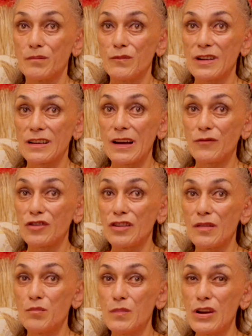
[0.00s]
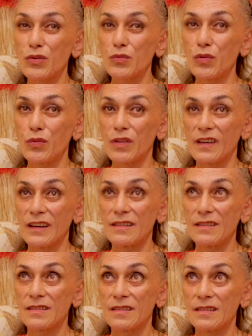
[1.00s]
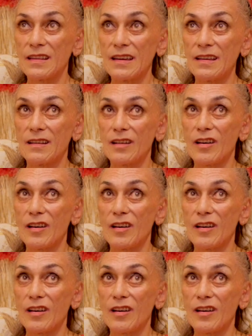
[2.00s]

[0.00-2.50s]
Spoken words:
when it comes to the medical things and